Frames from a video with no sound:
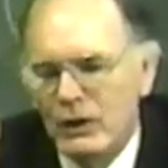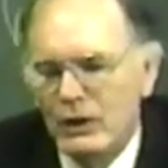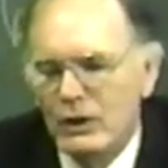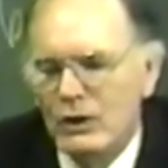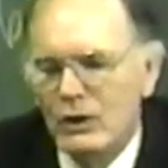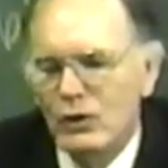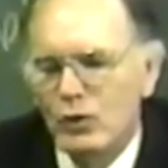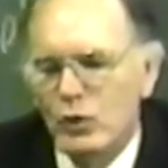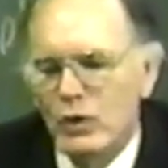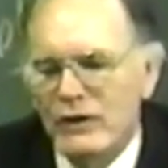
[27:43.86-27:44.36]

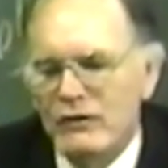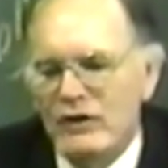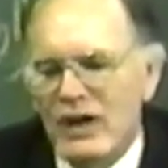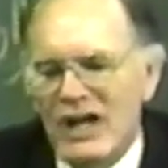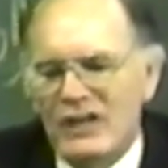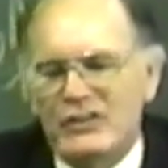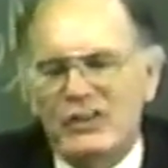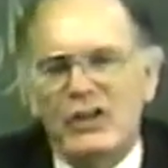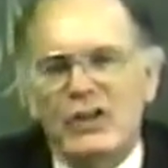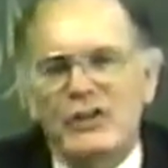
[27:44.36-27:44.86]
We've got
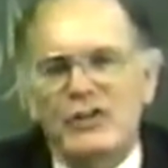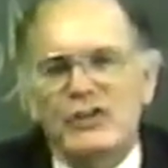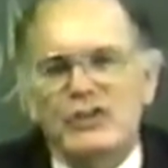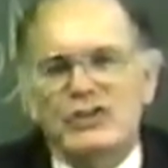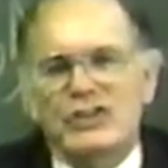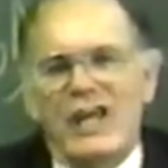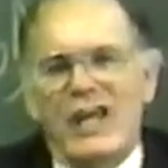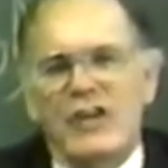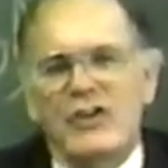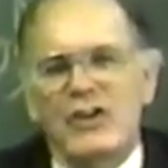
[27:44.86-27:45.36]
to
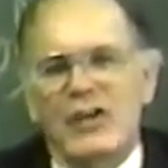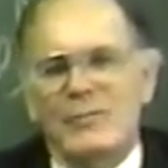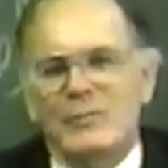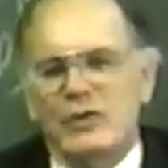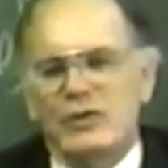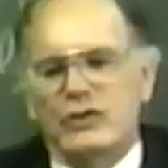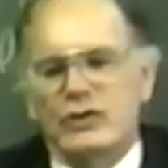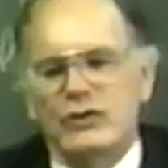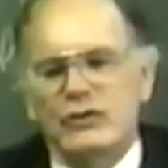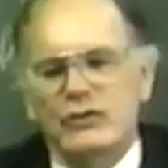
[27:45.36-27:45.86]
understand, number
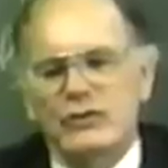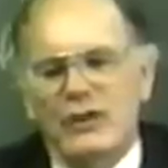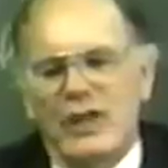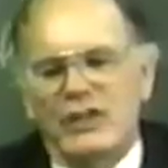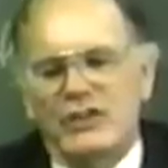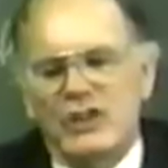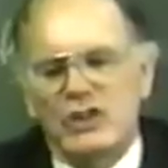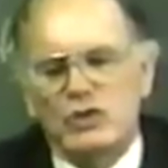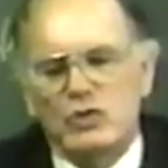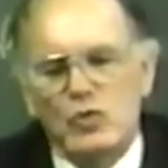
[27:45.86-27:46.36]
two, that
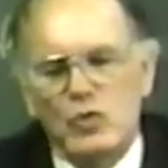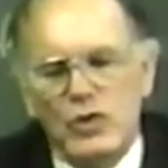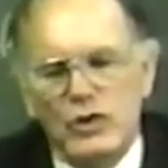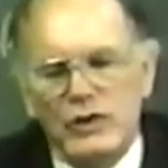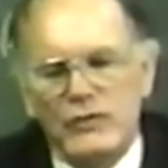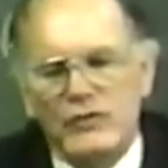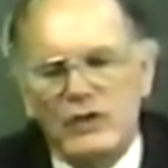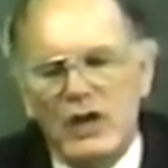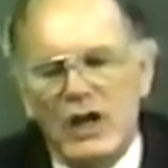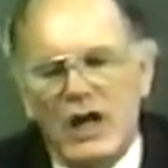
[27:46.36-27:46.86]
this Word
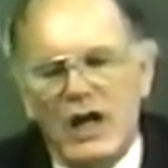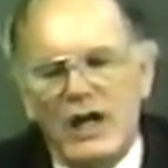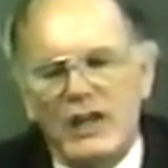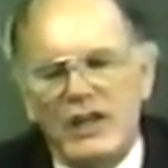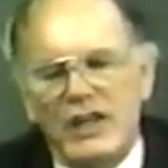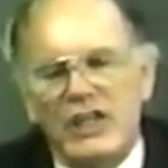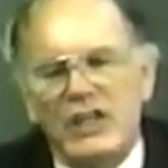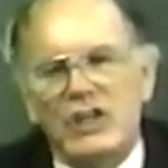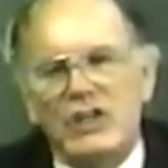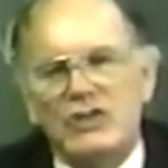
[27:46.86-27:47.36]
of God
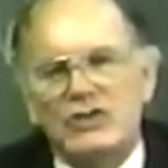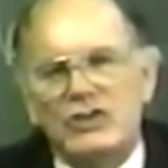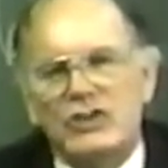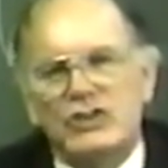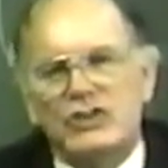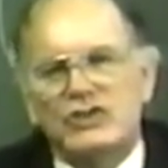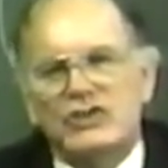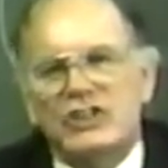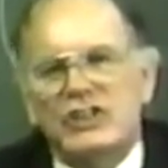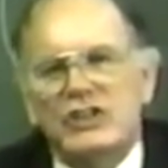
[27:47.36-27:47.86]
is the
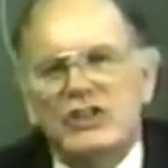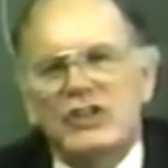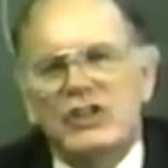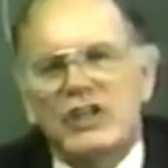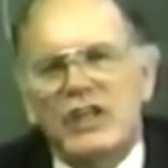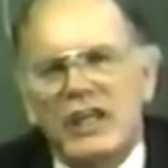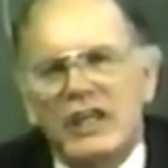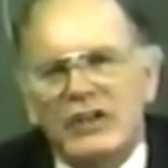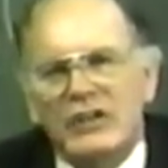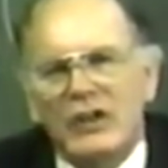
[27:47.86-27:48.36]
seed of the
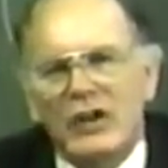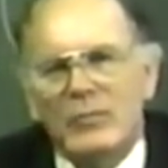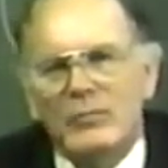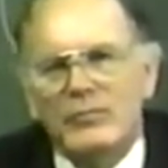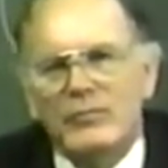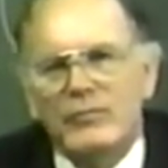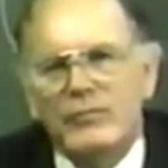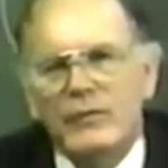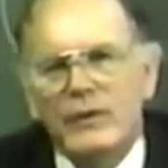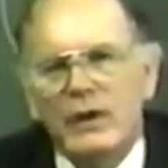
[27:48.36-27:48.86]
kingdom.
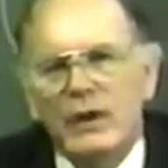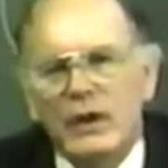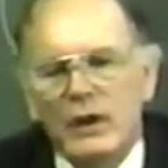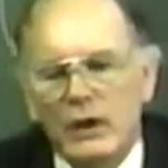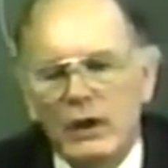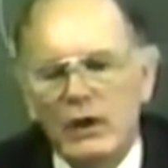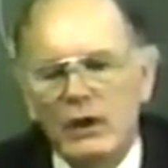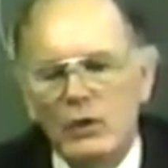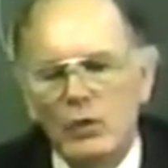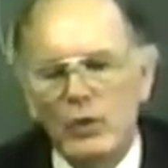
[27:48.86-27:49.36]

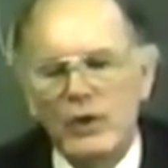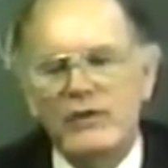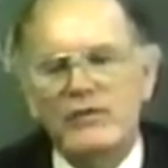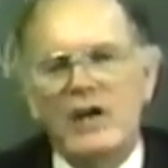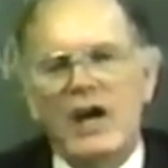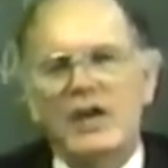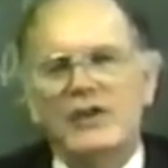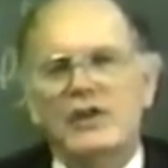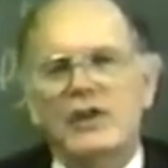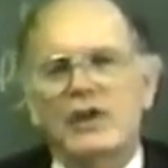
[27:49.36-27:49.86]
We've
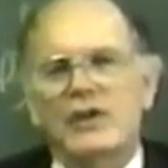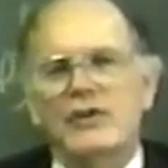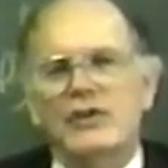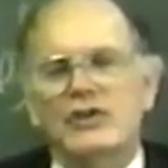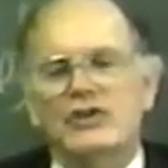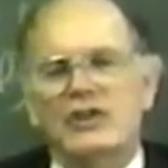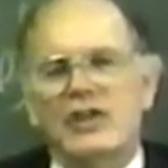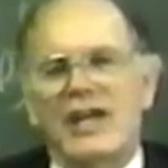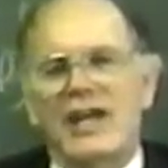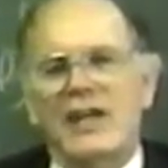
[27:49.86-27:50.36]
got to
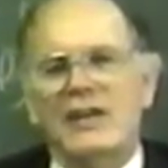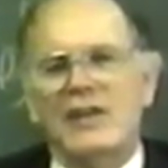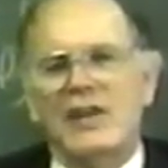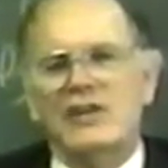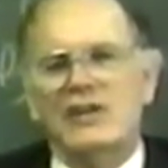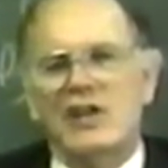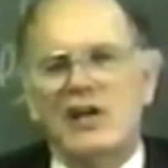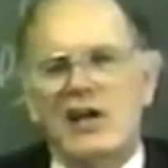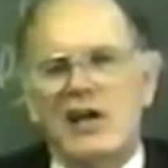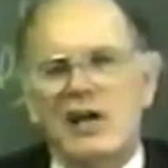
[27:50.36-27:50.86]
understand that
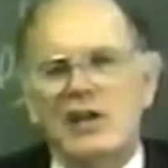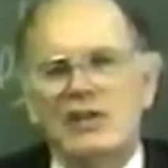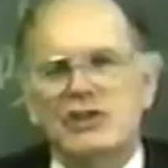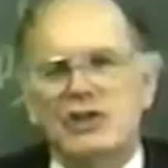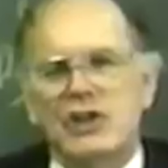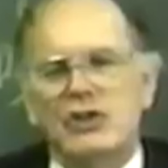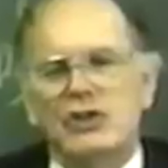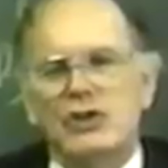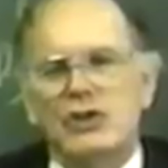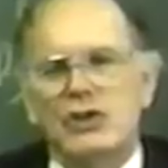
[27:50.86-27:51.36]
the honest
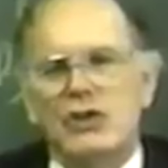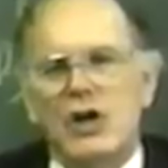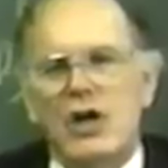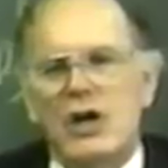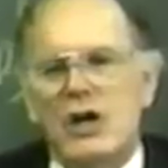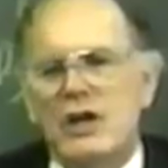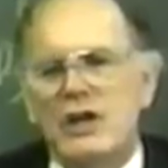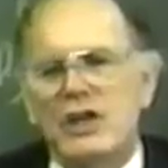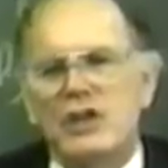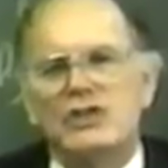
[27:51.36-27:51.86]
and good
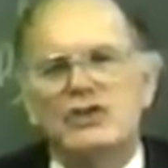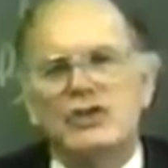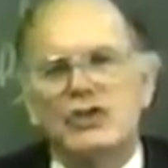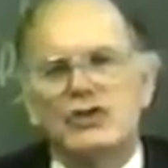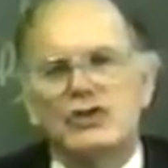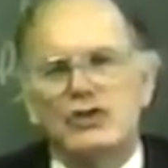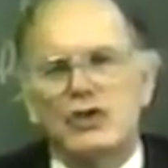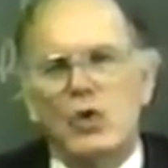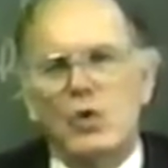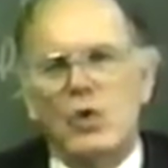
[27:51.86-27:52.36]
heart is the
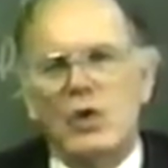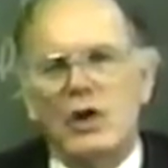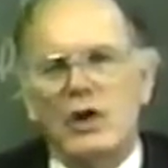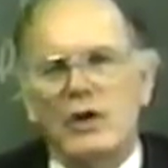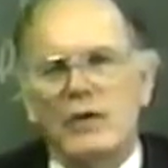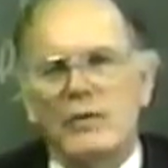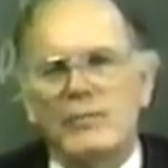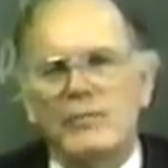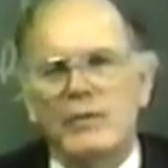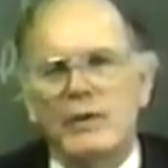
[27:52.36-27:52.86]
soil.
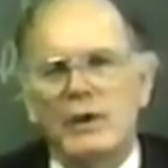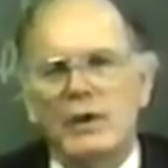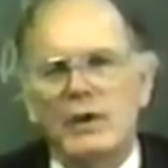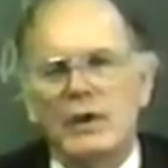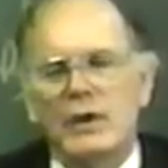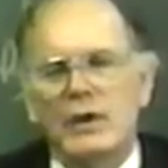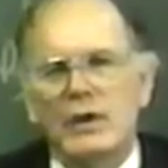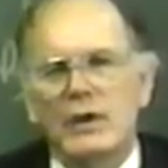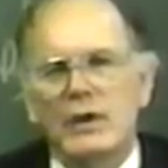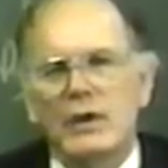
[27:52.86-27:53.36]

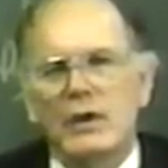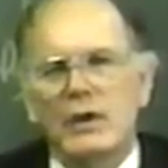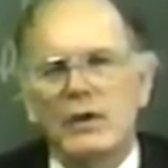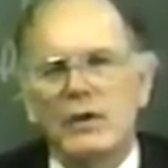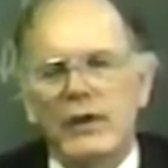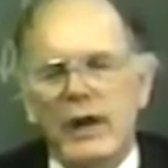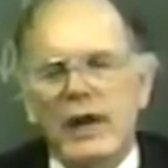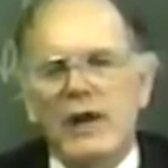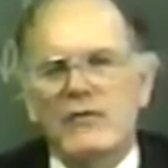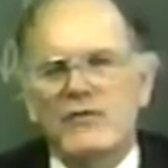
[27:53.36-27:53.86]

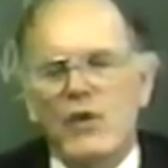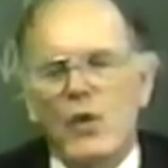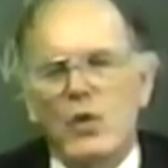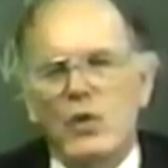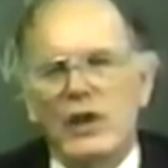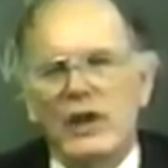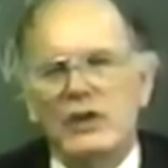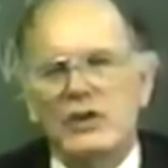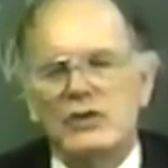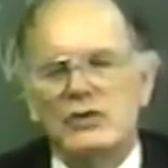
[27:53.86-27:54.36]
Therefore,
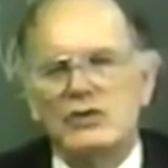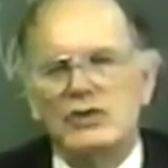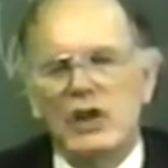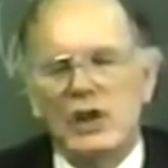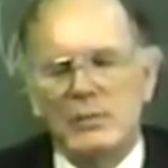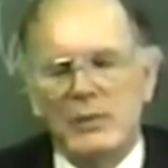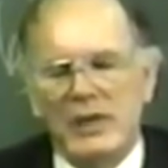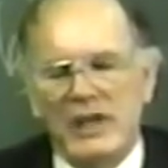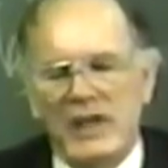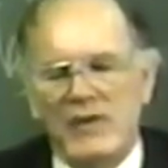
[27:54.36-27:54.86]
ladies and
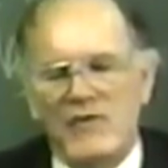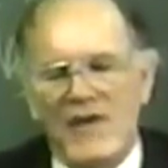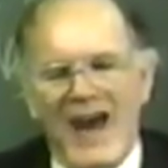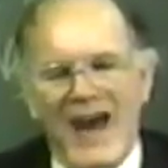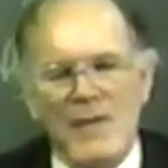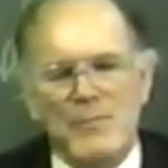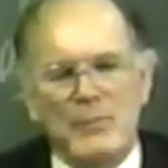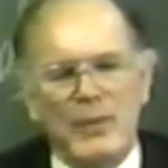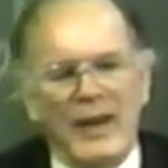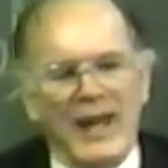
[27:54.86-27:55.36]
gentlemen, if I
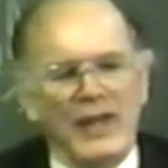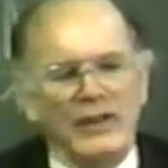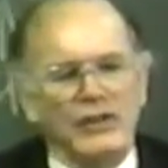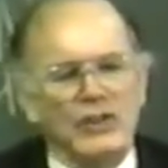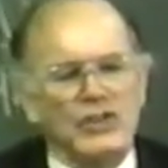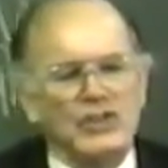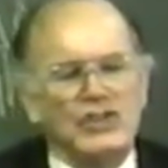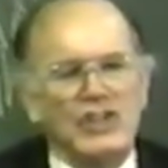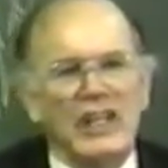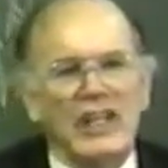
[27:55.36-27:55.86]
plant the
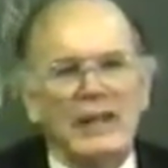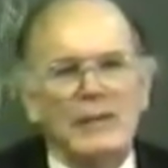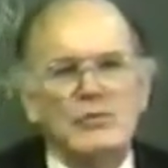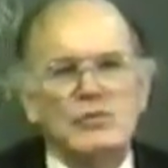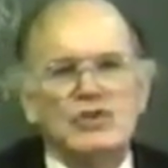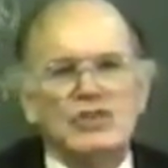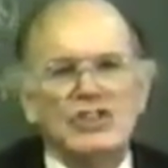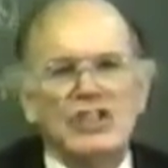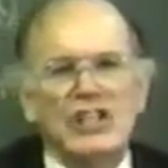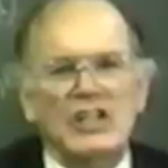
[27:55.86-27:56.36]
same
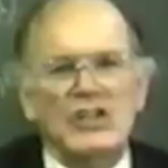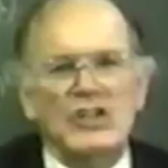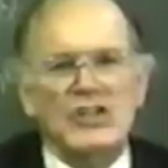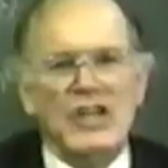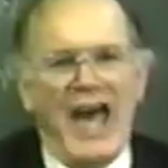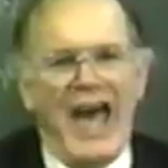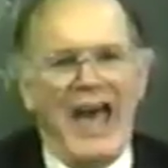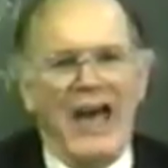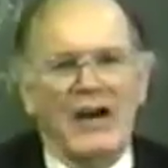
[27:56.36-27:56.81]
seed now